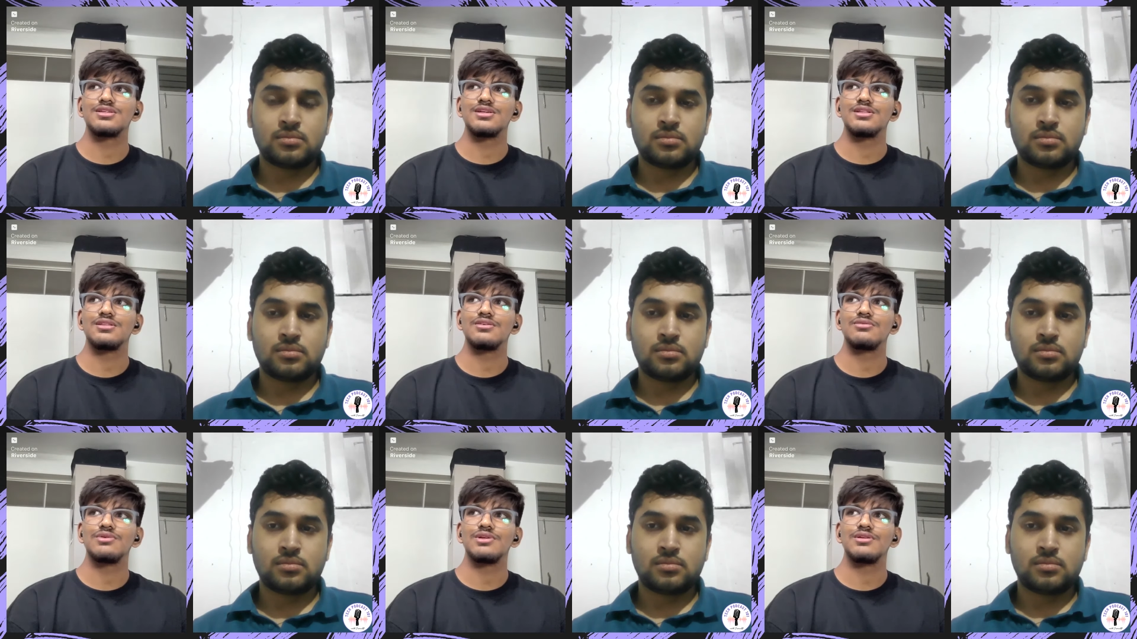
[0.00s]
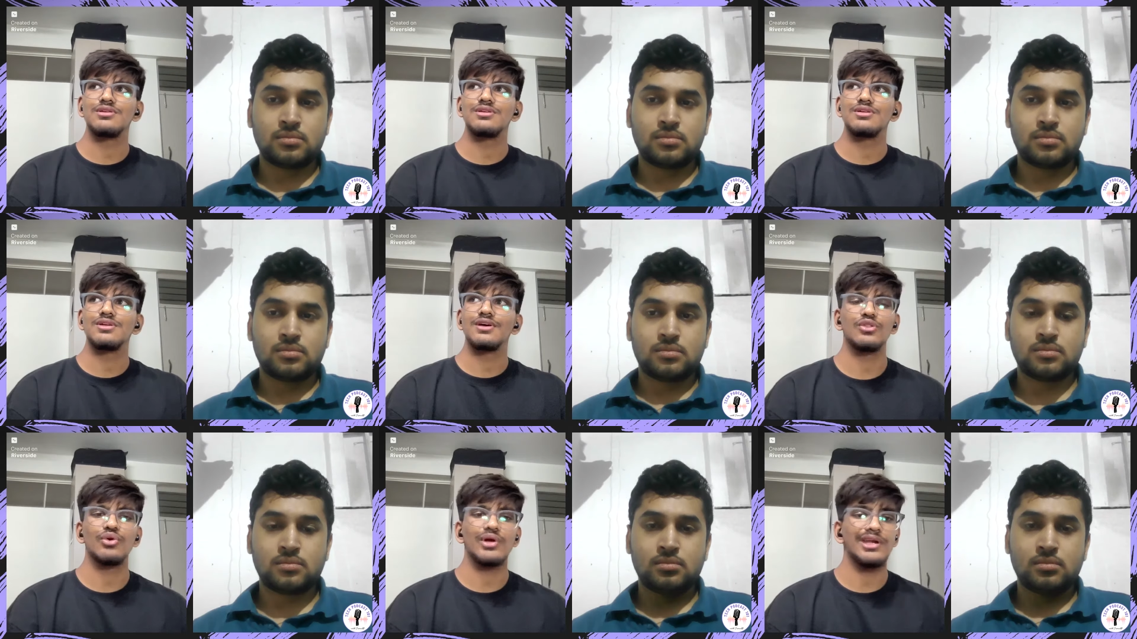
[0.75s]
Speaker 1: another one.
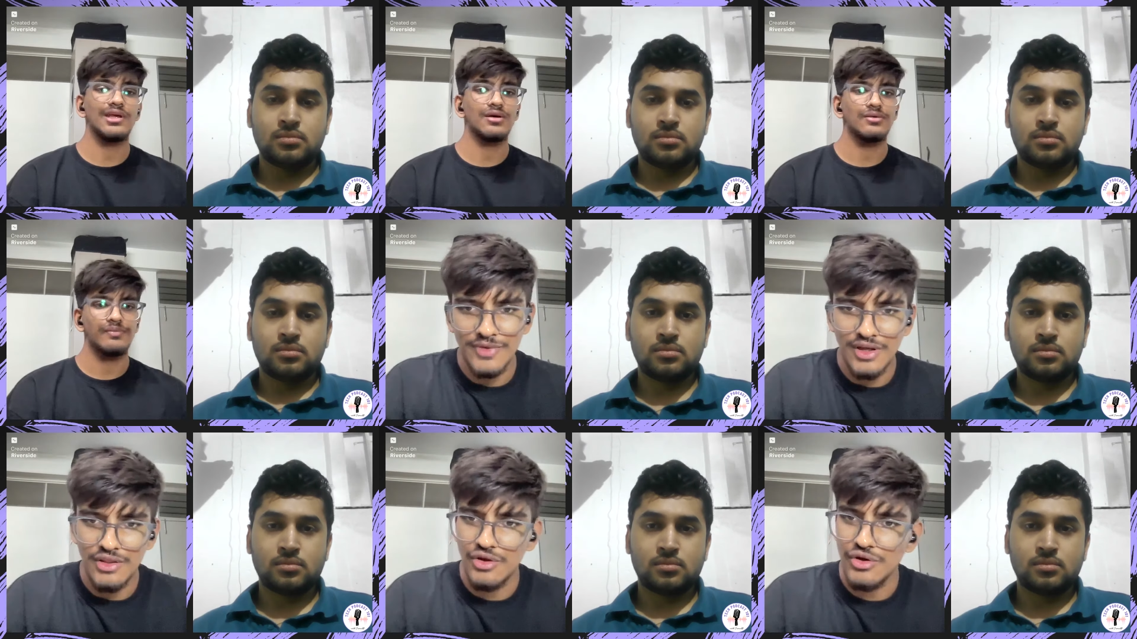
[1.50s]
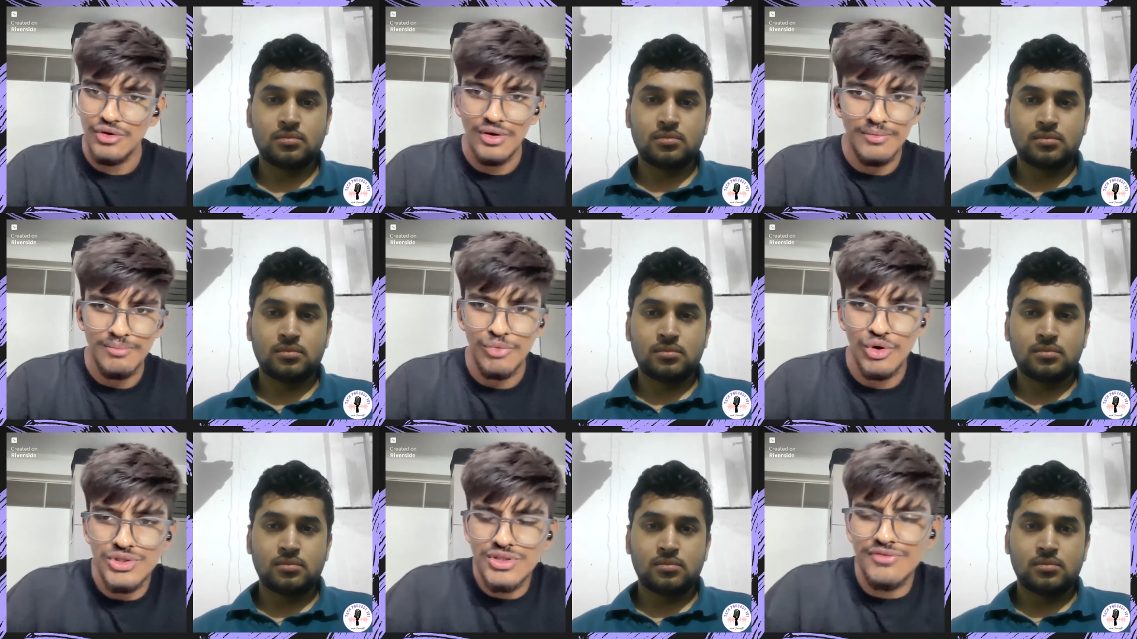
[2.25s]
No idea. Yeah,
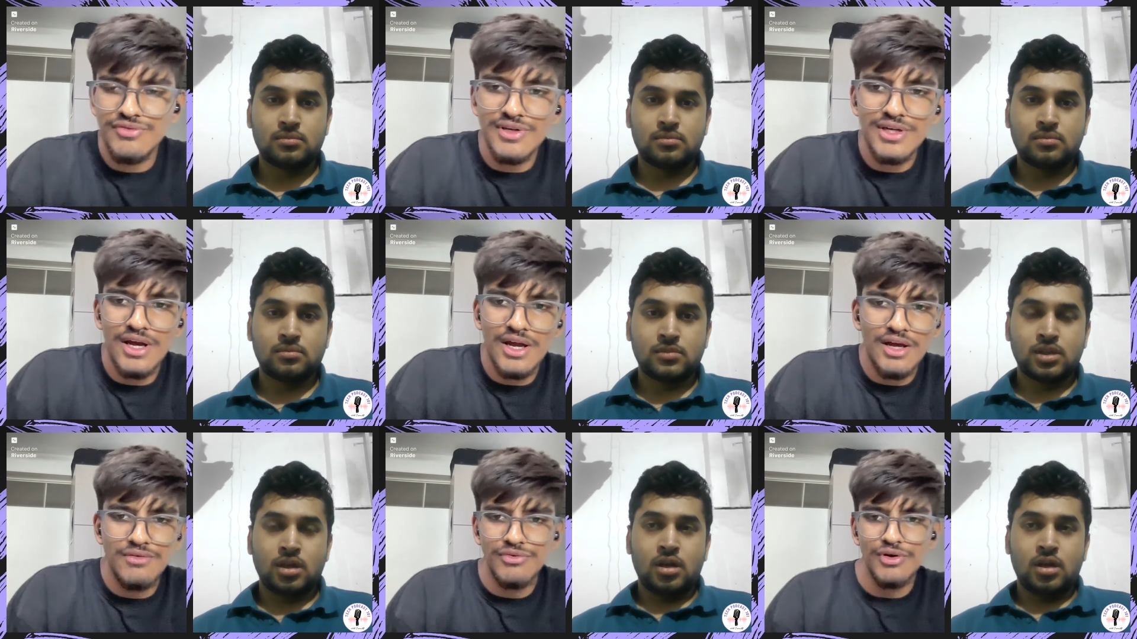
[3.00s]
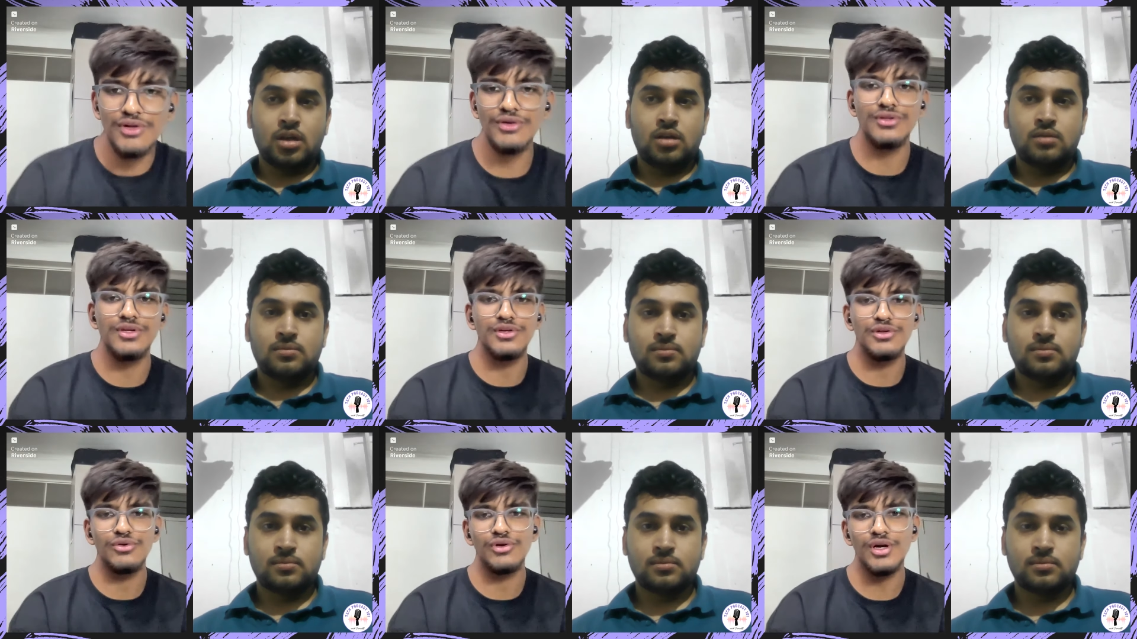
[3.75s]
most of it I follow The
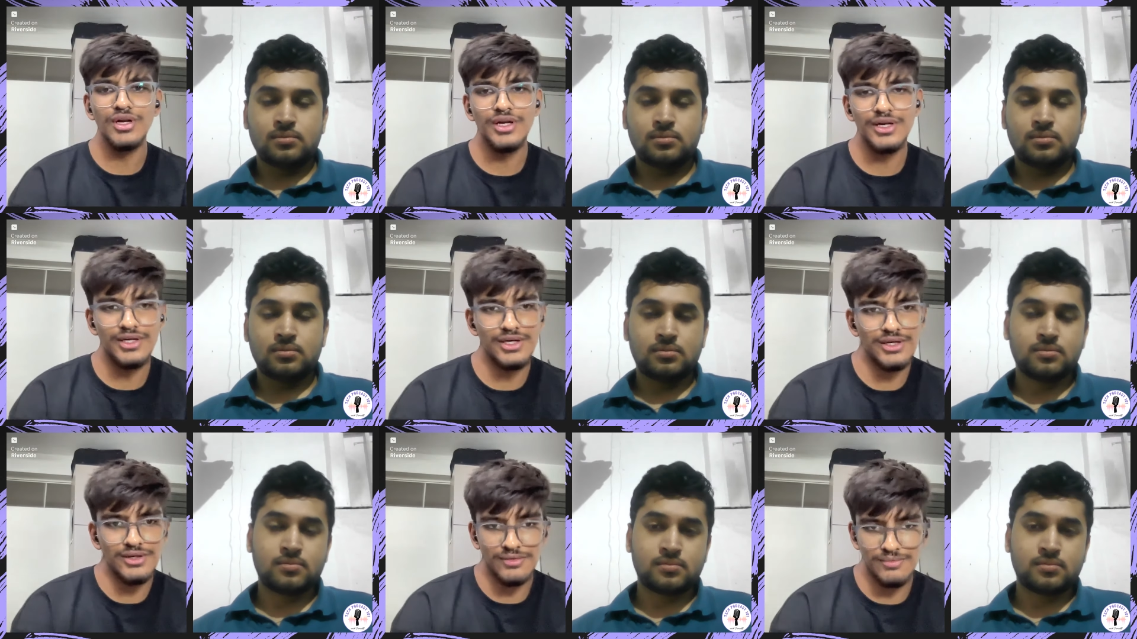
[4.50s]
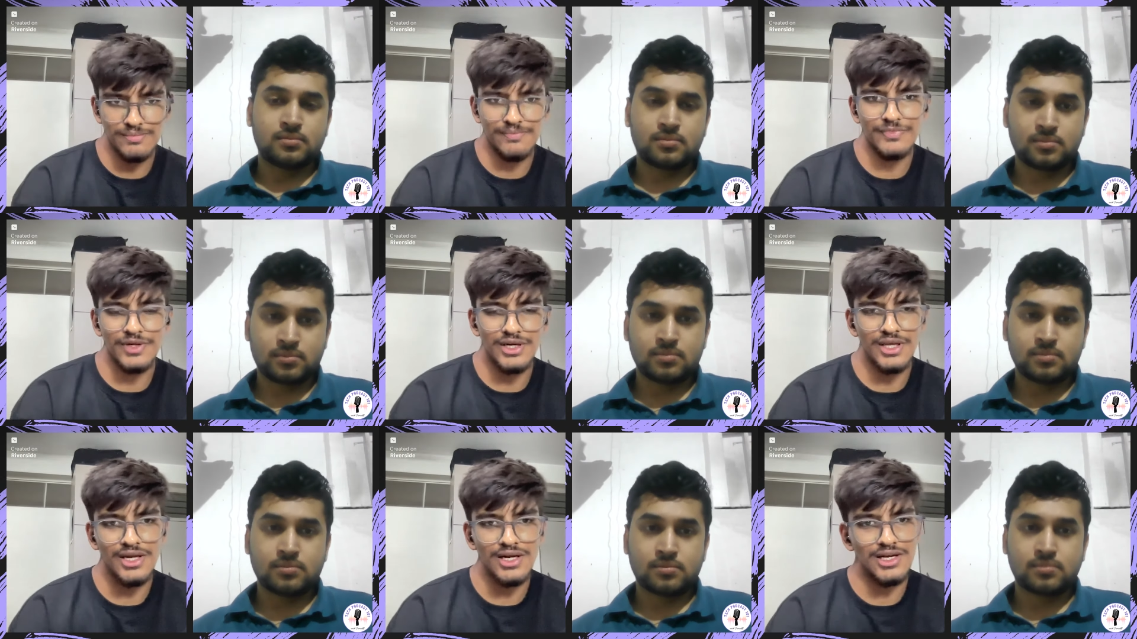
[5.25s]
Neuron and
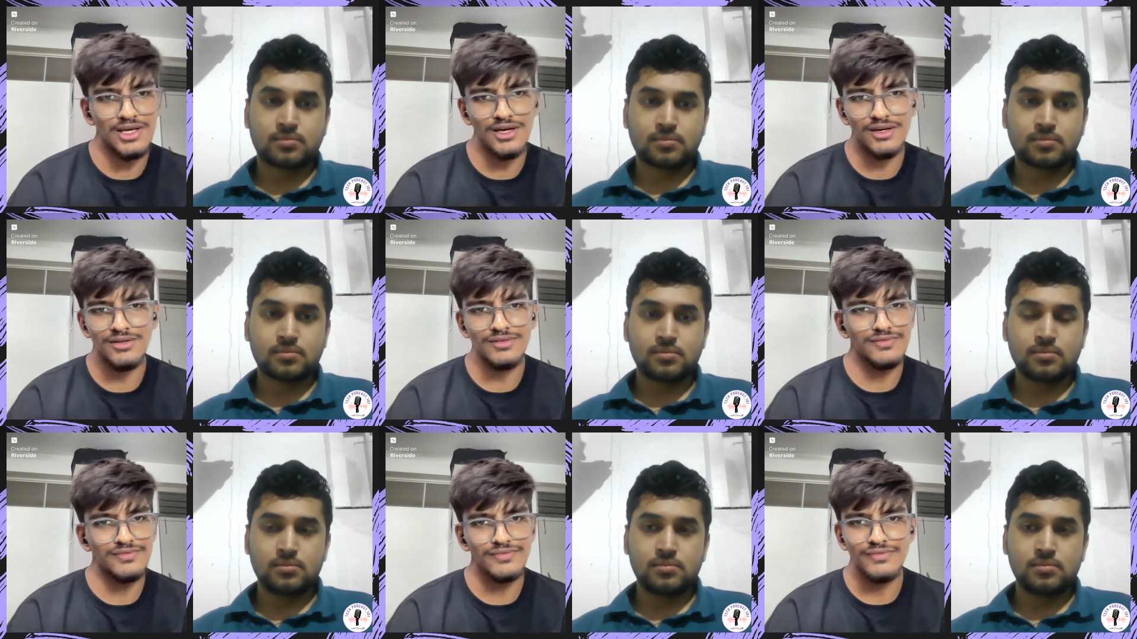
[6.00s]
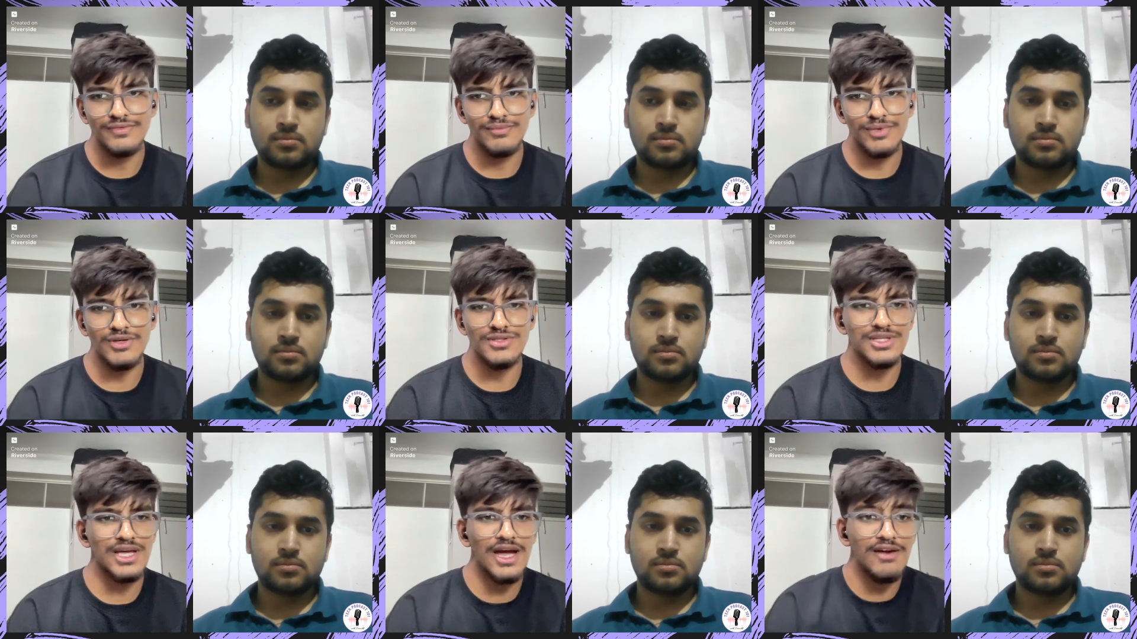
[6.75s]
TLDR
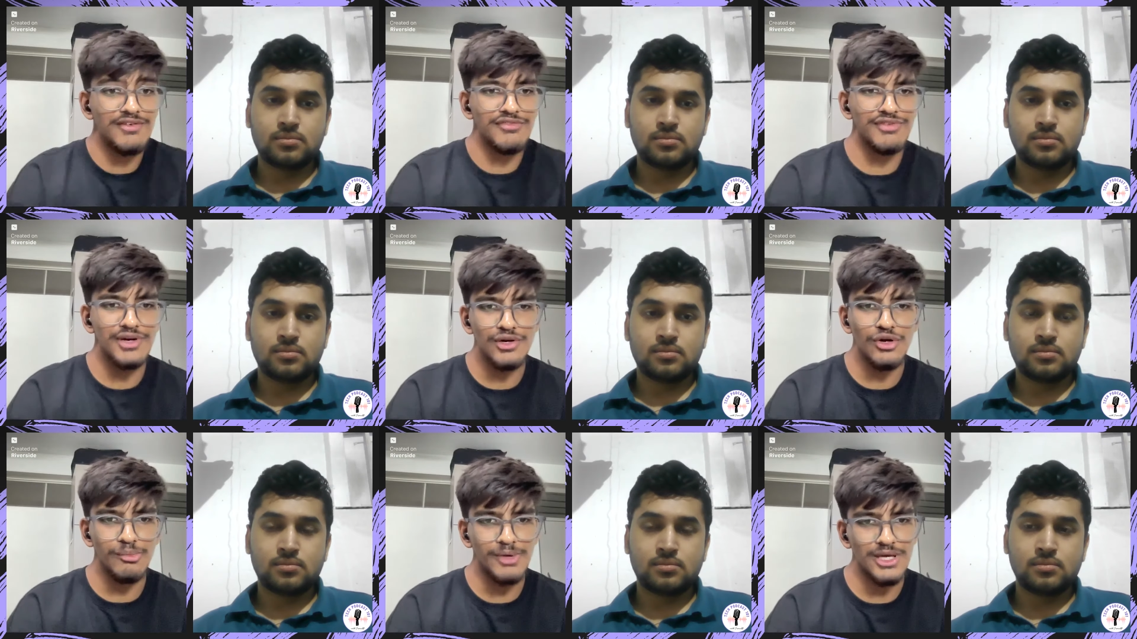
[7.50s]
because they have different